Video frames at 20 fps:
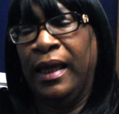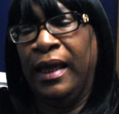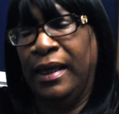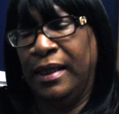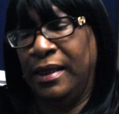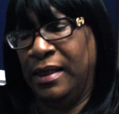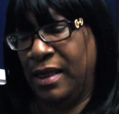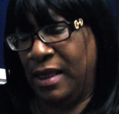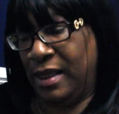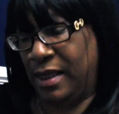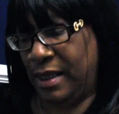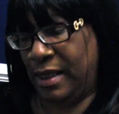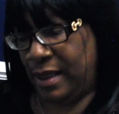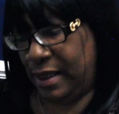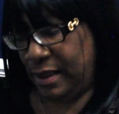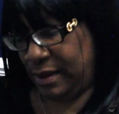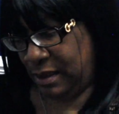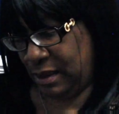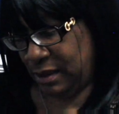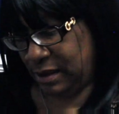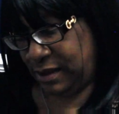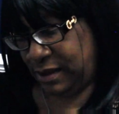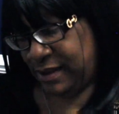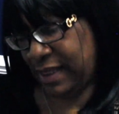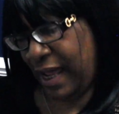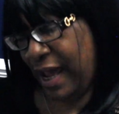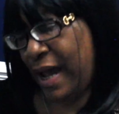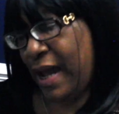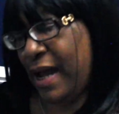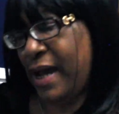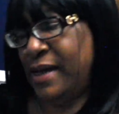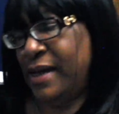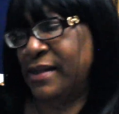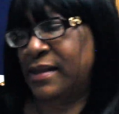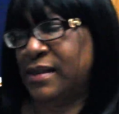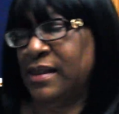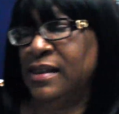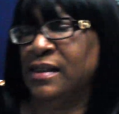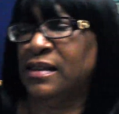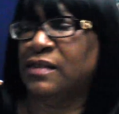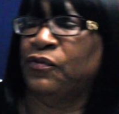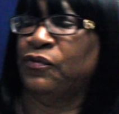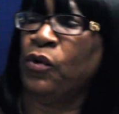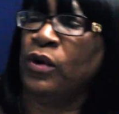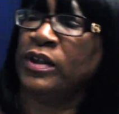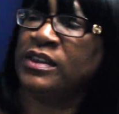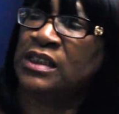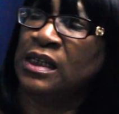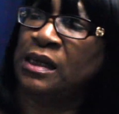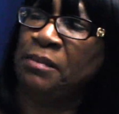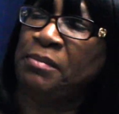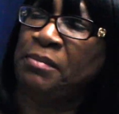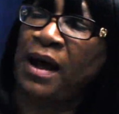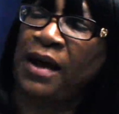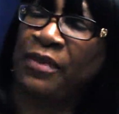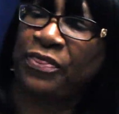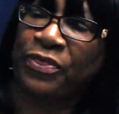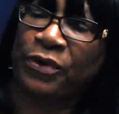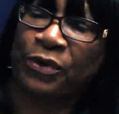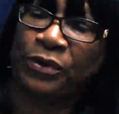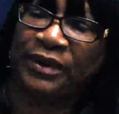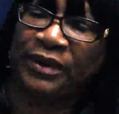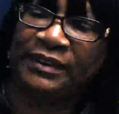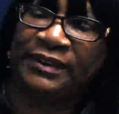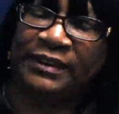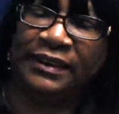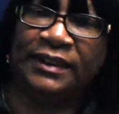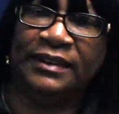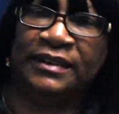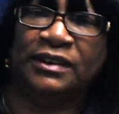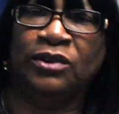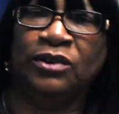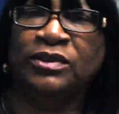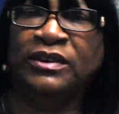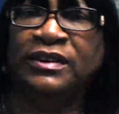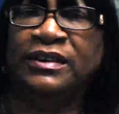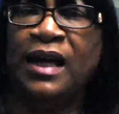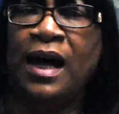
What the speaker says: And the size is 14 by 36, so it's